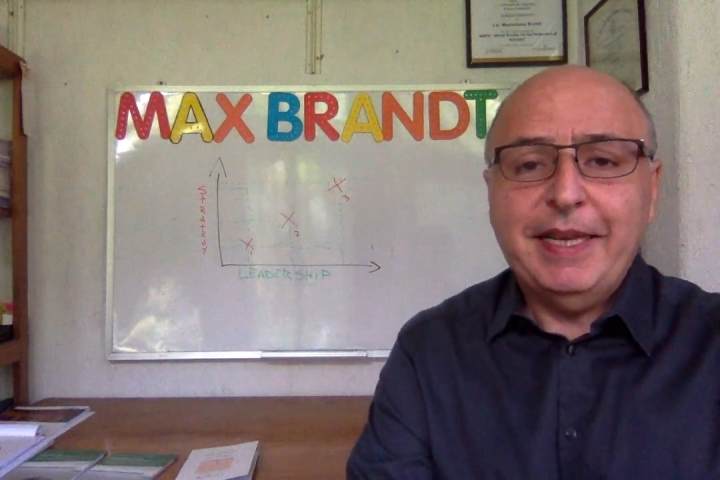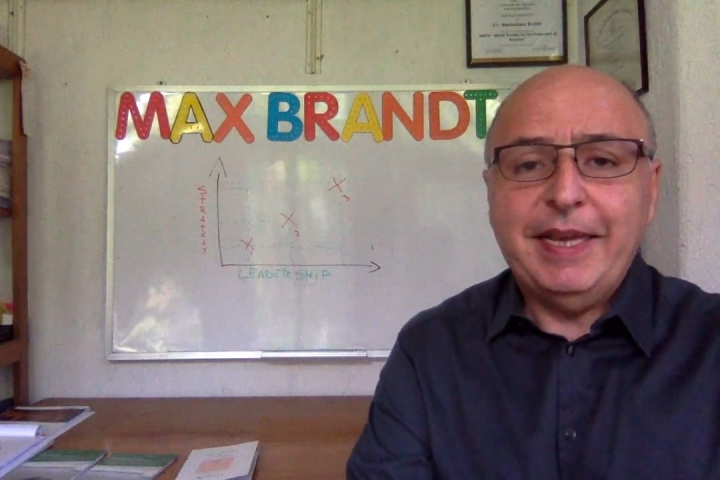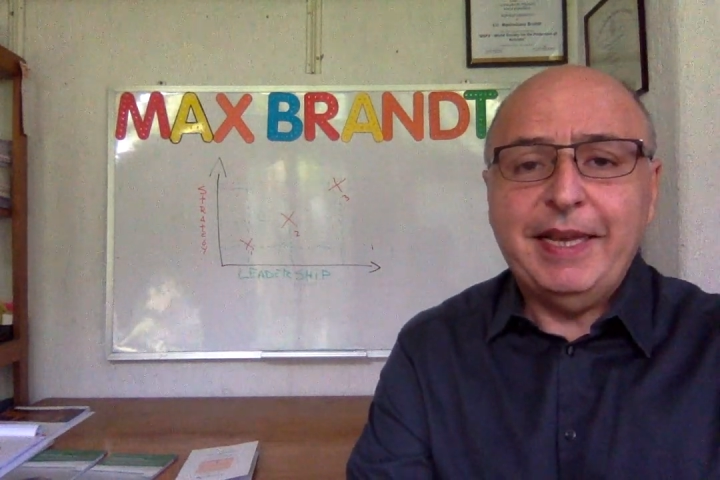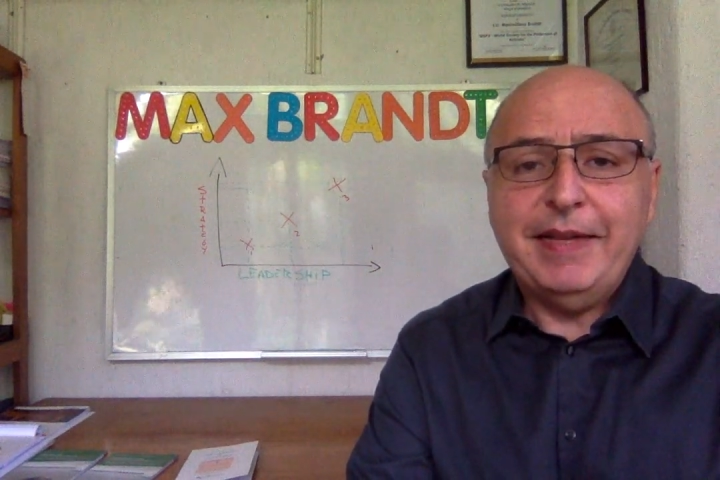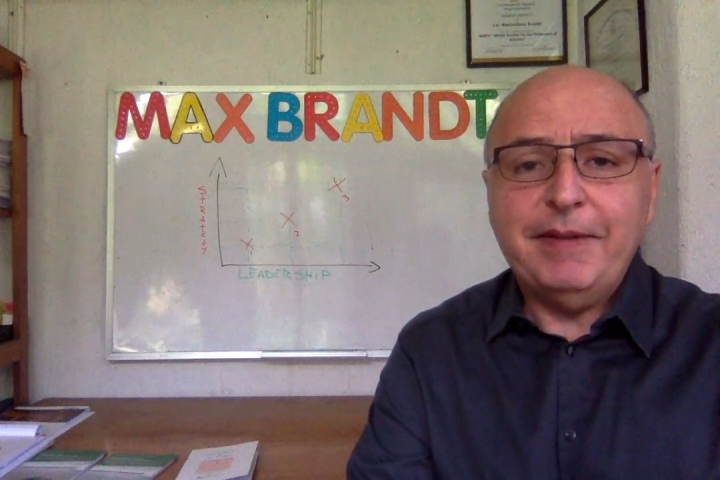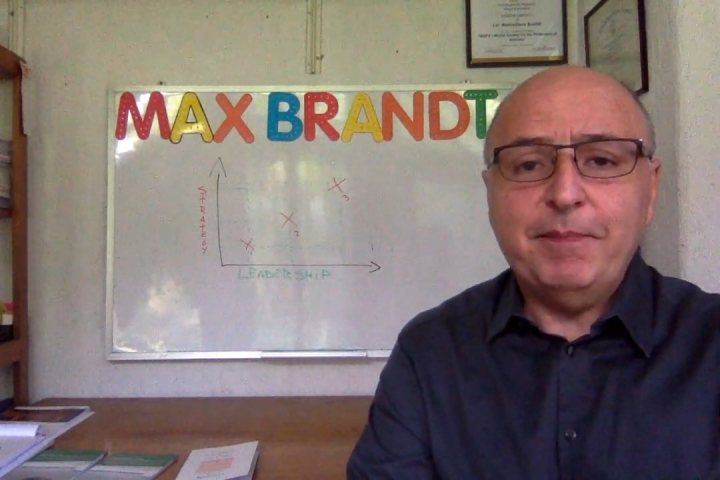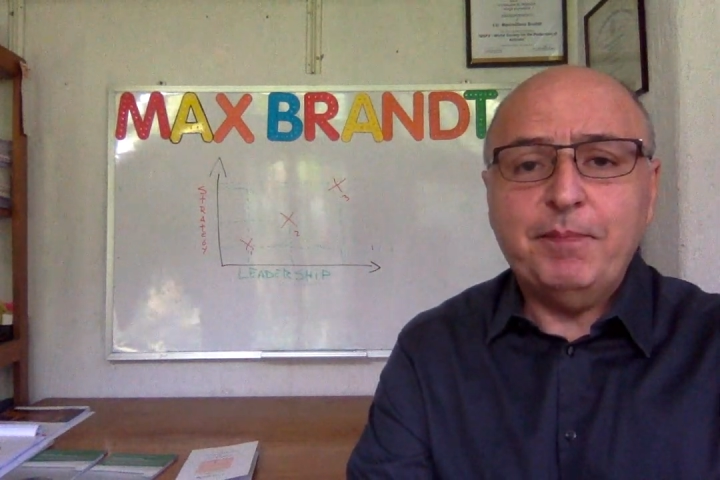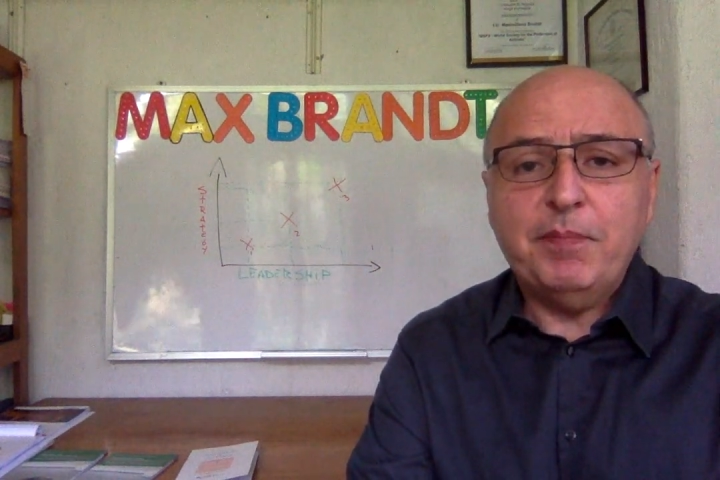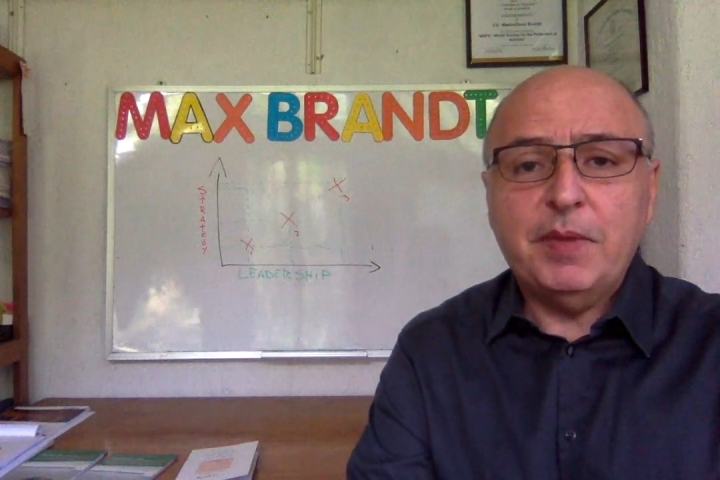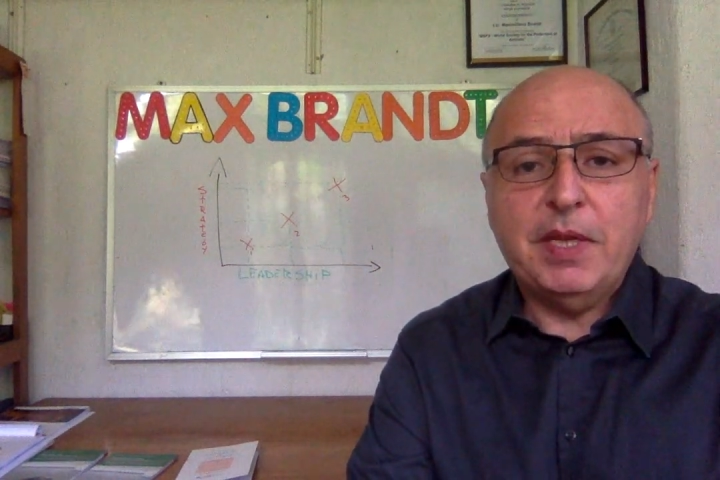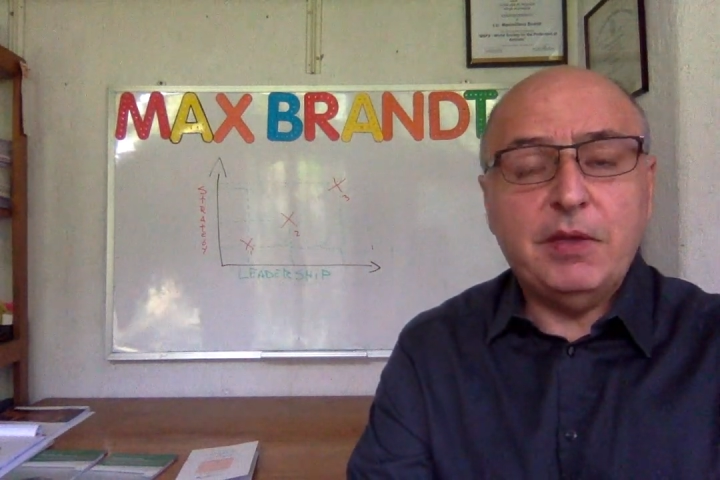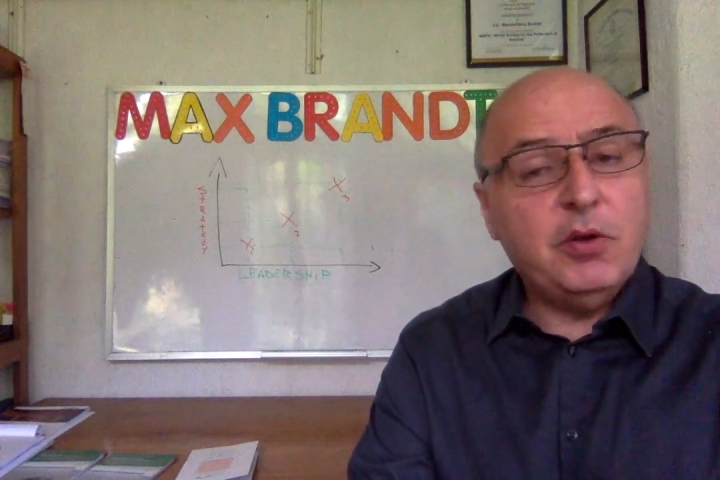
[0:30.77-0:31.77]

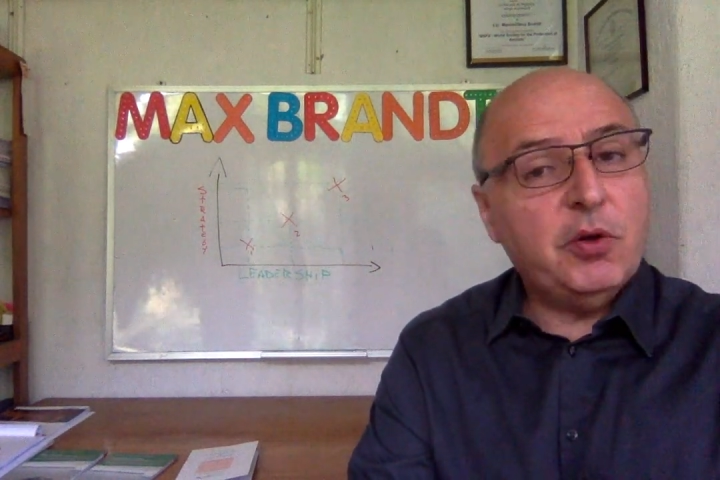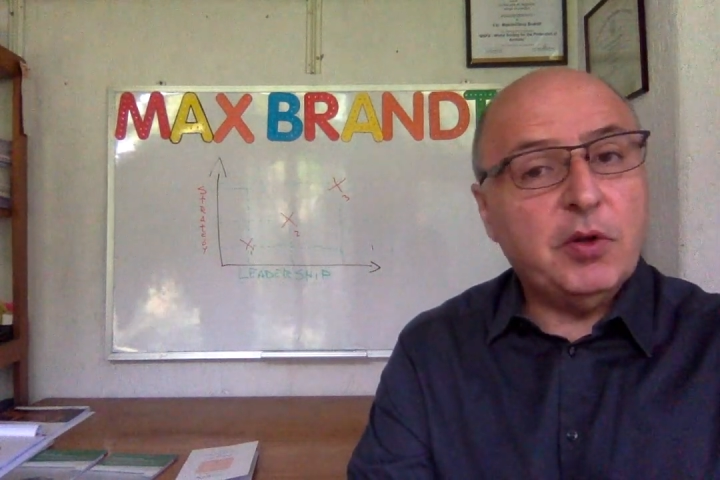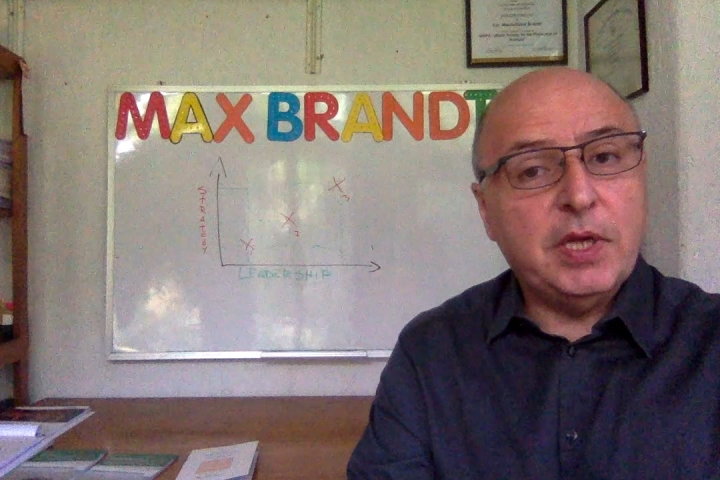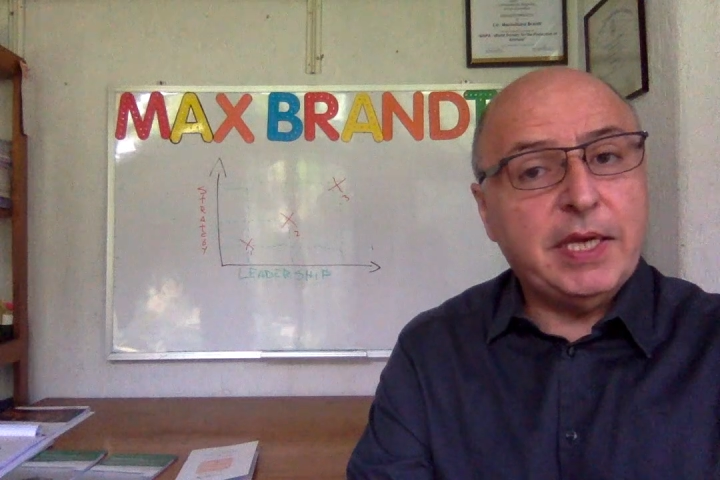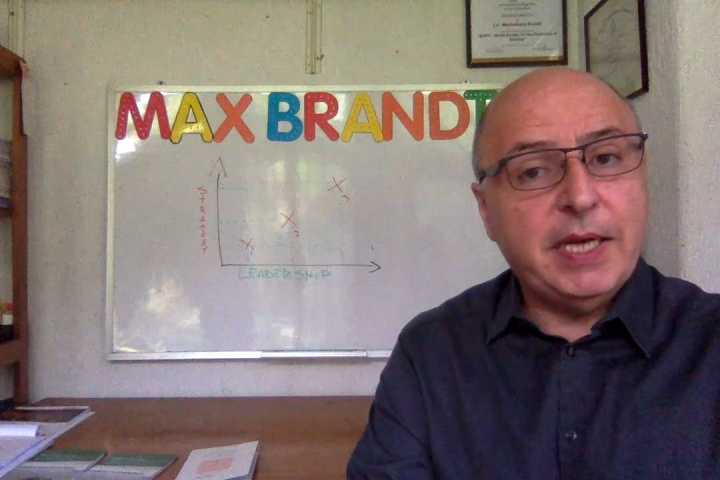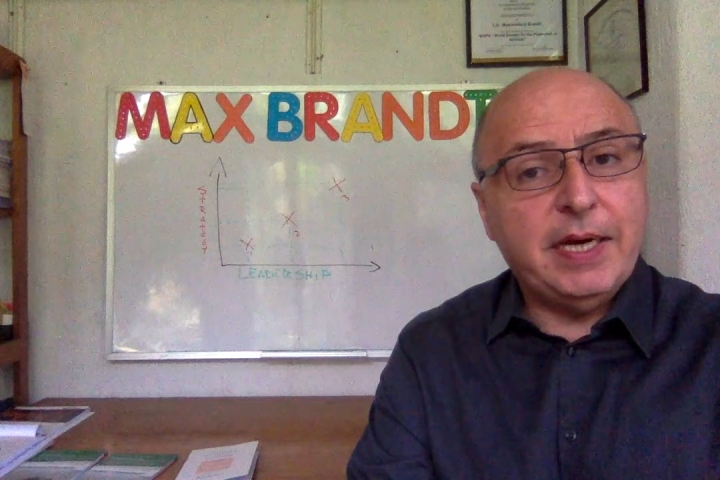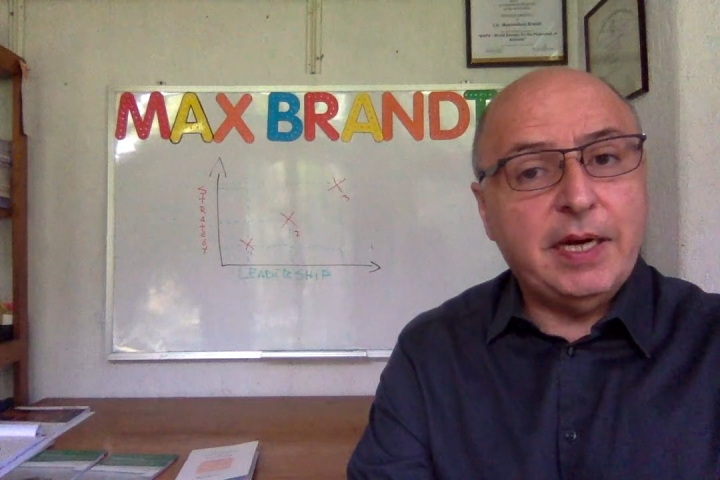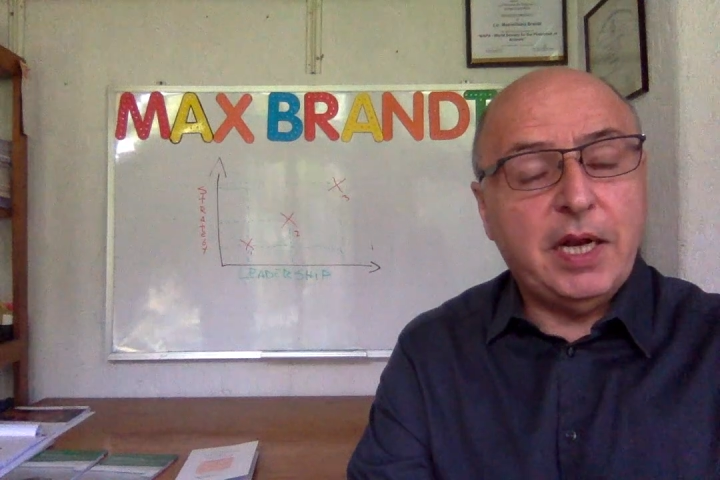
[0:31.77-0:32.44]
it had a